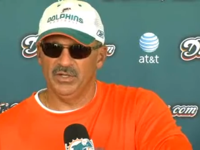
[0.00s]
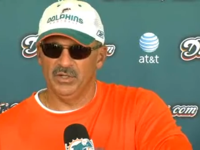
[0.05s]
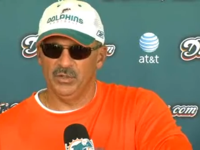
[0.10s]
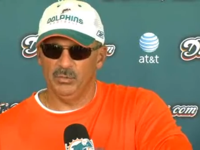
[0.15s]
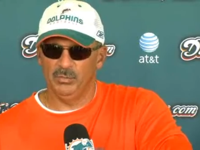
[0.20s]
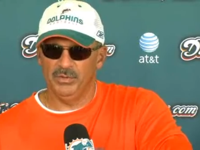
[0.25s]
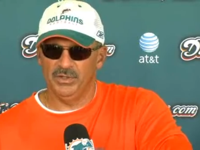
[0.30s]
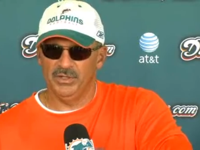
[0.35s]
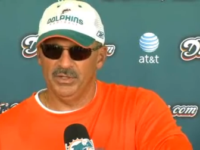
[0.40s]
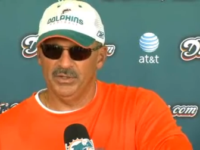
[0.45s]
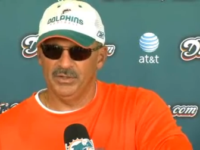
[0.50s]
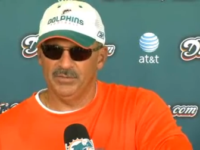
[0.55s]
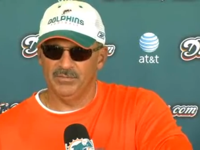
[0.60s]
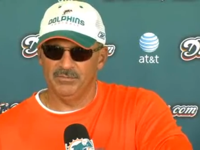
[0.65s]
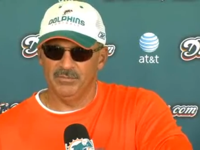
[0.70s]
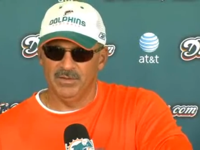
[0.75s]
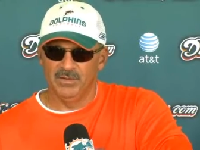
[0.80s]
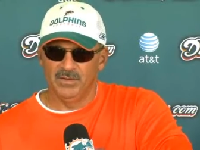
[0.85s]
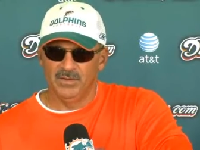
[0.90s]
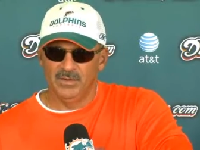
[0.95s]
a little bit, and
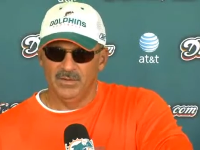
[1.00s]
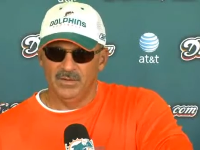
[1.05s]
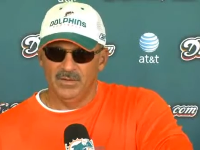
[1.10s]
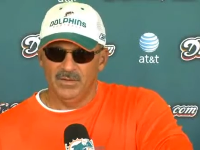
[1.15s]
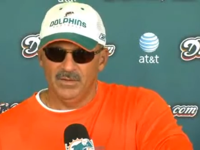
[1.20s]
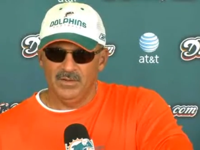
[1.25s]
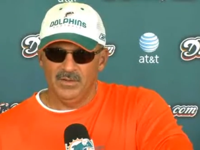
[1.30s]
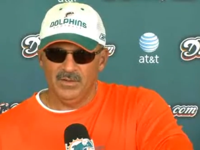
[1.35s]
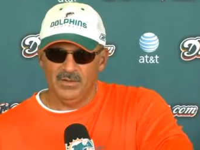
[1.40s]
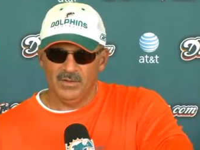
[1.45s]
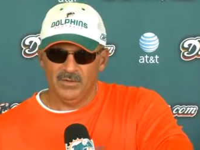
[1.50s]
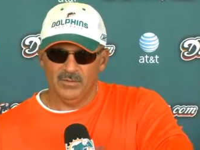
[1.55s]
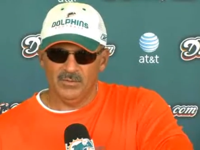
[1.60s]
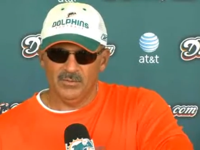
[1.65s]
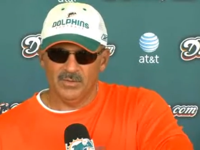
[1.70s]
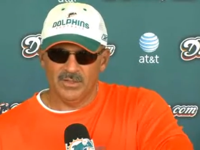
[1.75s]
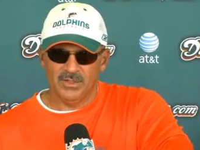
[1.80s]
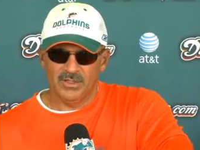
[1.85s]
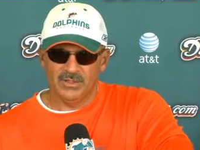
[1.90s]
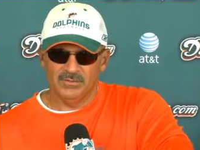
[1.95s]
you
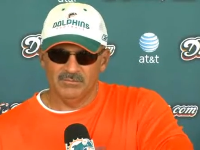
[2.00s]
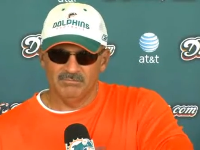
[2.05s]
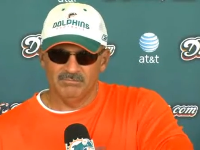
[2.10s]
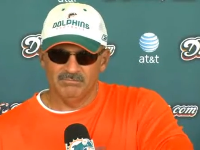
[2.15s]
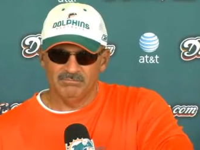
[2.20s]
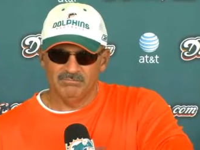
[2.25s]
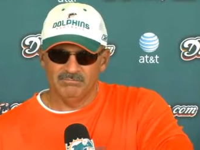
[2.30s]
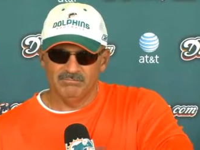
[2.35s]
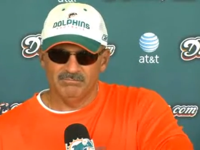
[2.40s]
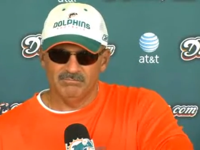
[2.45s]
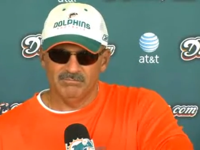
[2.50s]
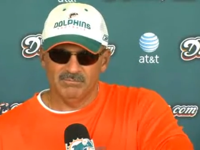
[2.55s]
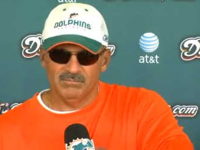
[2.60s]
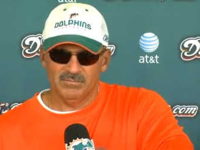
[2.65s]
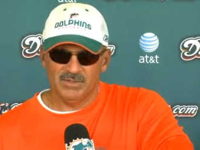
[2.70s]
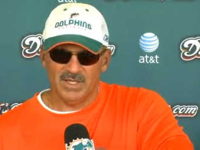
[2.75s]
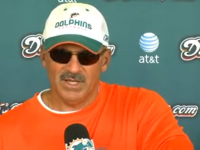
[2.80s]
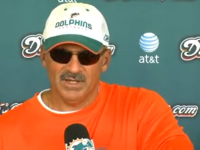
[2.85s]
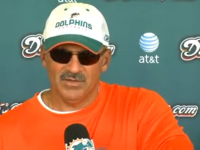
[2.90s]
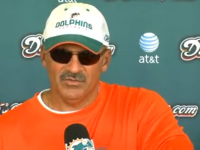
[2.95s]
know, uh,
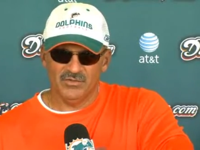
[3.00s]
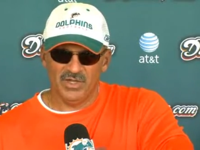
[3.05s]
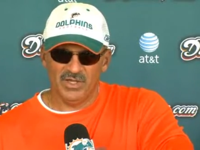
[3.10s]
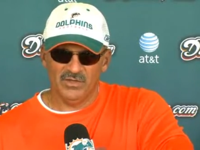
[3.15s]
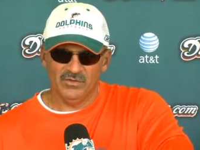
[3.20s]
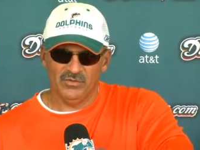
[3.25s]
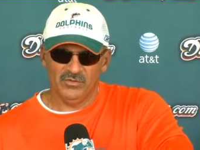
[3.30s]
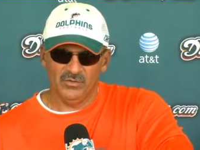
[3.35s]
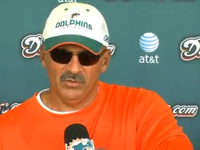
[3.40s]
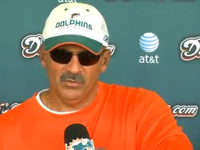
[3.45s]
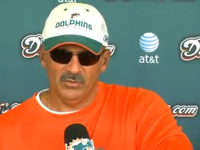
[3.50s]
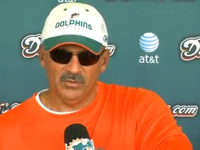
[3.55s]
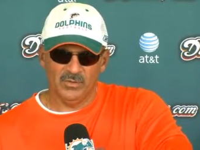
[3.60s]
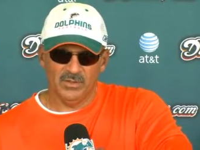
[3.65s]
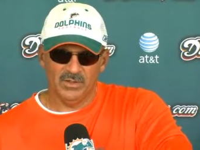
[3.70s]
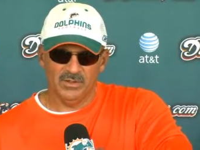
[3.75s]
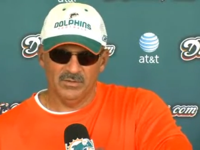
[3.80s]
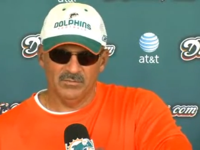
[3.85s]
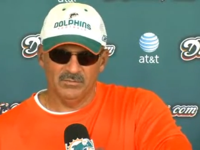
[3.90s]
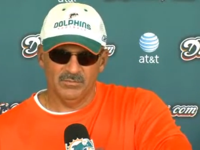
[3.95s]
got a chance to
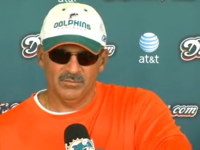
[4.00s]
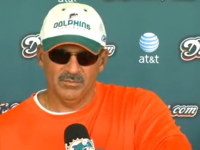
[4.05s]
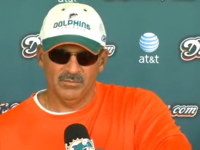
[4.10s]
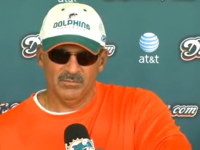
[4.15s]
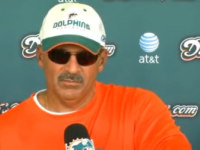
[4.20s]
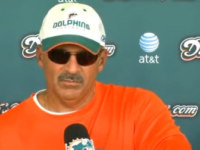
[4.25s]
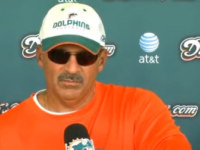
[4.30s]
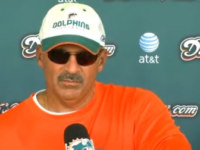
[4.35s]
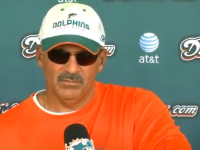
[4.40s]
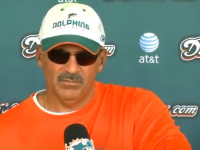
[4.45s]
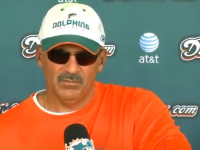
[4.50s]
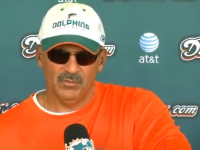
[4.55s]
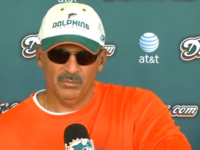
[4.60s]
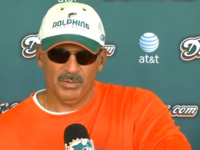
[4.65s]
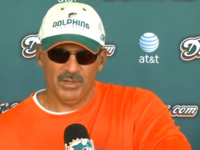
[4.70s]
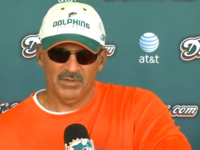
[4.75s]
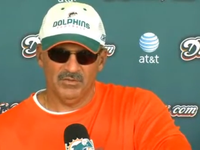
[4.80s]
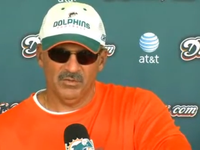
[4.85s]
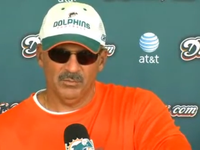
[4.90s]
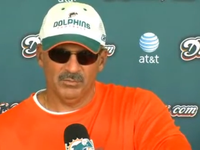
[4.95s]
uh,
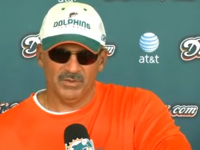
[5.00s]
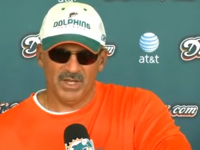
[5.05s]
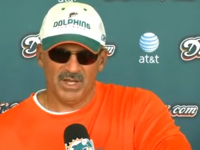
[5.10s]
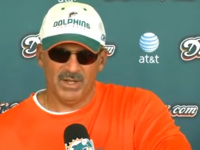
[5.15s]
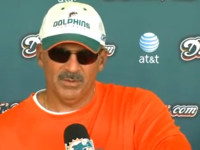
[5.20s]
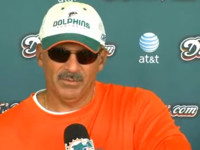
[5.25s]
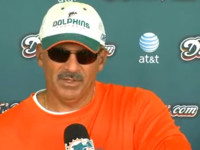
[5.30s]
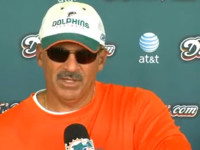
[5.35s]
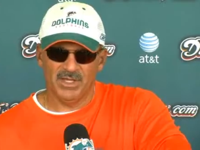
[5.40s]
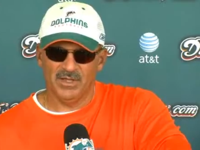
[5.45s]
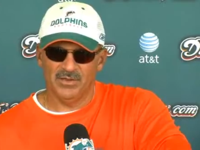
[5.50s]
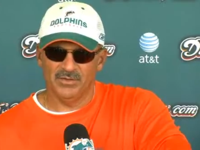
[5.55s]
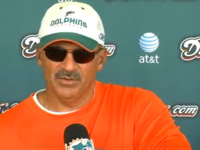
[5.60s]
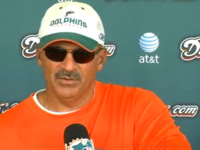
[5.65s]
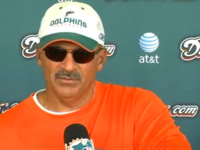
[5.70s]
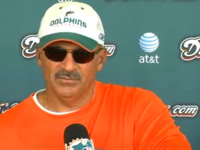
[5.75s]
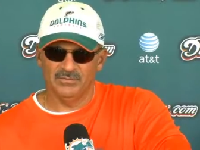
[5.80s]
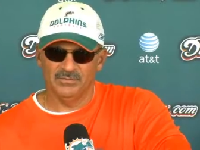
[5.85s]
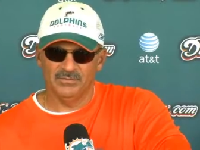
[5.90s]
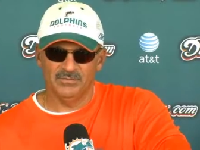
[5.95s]
spend some time
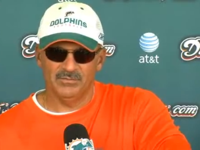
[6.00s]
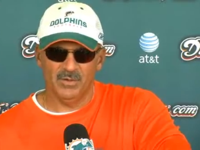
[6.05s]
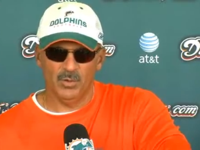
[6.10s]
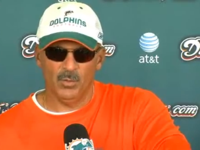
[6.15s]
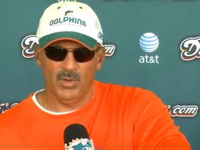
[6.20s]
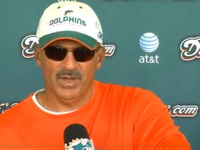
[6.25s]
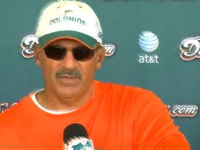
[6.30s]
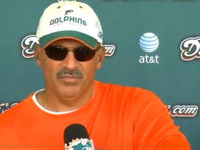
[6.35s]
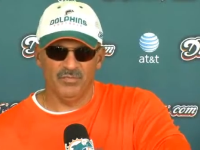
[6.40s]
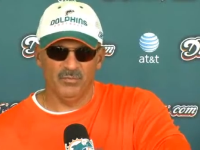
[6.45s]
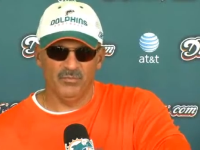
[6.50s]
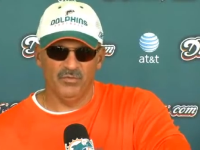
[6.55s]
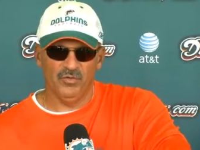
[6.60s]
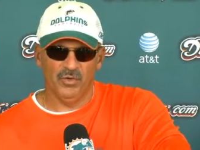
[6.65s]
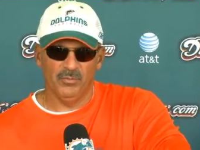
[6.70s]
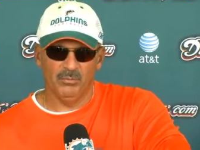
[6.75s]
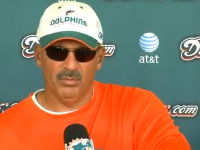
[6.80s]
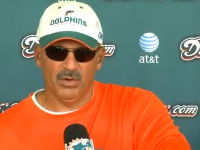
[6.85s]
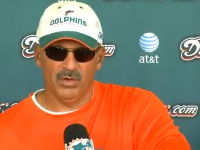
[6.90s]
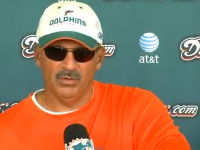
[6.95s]
together away from
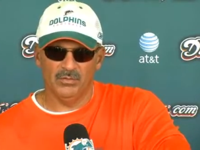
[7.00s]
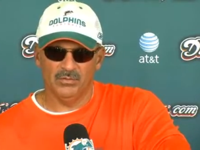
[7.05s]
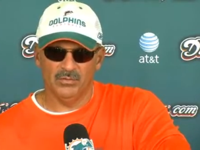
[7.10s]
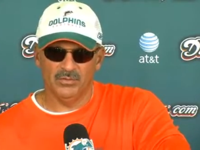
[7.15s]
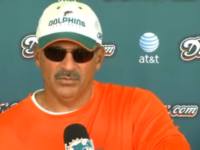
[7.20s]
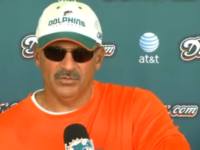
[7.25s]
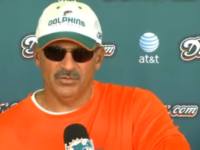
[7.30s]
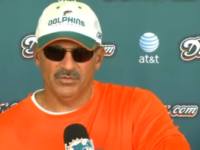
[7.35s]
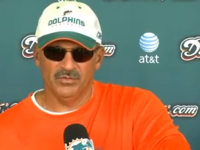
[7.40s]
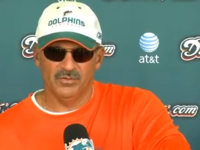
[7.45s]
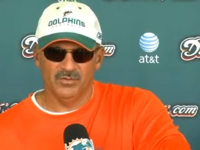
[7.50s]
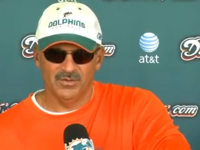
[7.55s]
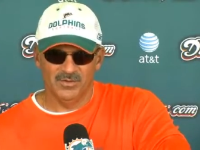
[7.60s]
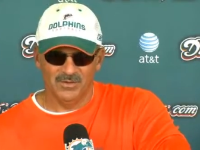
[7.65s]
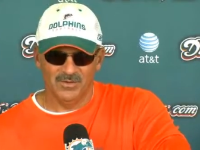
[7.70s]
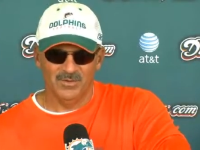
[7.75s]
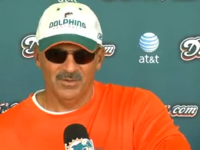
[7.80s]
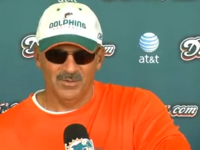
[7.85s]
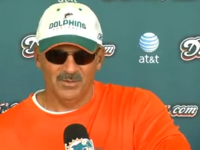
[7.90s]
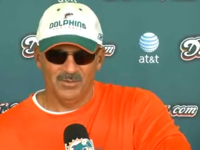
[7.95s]
football, which
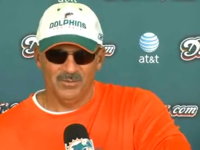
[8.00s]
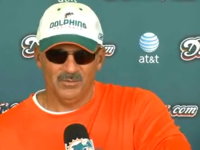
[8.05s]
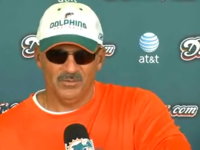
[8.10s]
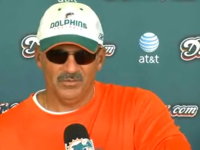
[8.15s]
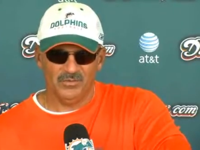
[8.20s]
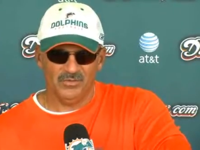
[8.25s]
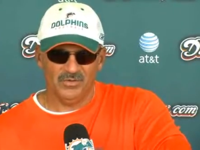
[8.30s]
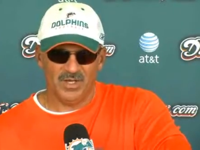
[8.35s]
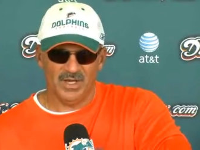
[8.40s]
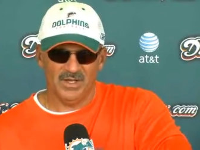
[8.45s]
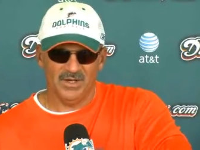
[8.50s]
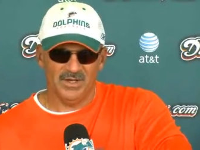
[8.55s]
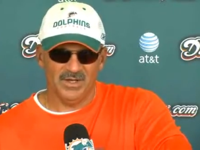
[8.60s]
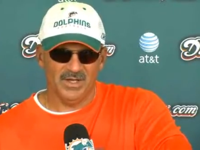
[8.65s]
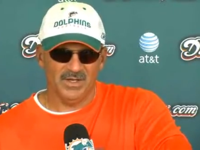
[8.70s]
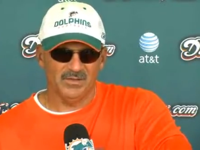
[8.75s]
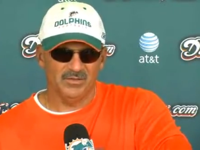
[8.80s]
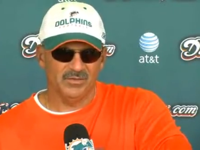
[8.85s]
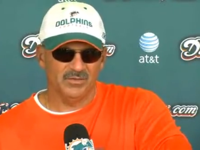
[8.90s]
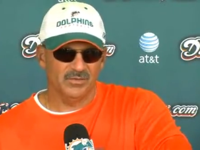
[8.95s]
is kind of
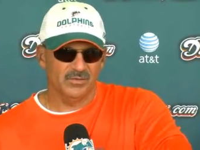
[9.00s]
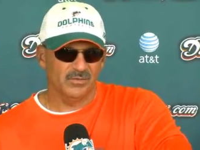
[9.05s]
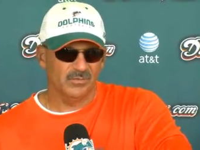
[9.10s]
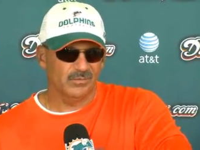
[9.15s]
nice.